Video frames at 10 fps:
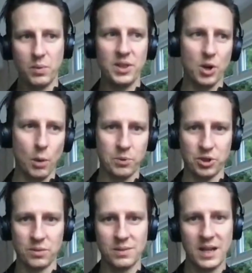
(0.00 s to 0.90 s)
with an
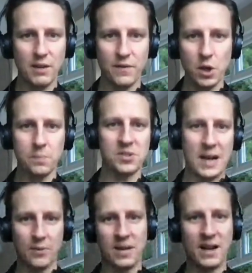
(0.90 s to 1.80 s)
option. And if he opts
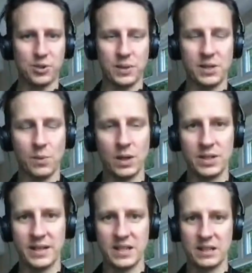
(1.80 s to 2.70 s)
out, actually the
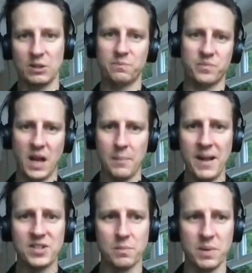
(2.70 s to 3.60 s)
one-year deal
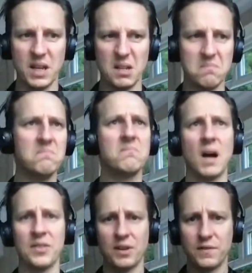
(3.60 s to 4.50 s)
ends up being,
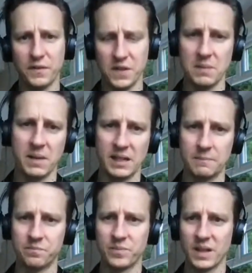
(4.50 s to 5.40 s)
I think, $15
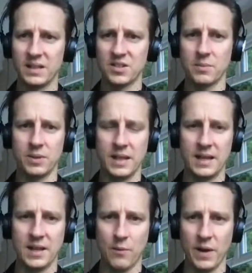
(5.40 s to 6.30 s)
million in some
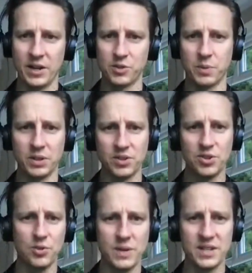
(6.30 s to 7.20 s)
in that range. But the
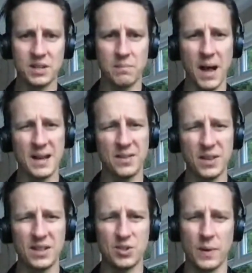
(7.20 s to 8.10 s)
2 years combined, I
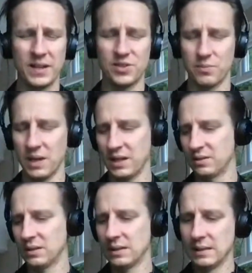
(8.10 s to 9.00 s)
think it's $22
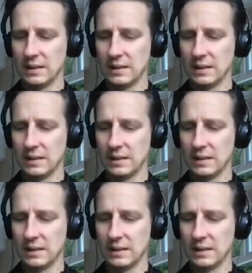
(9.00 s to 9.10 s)
million.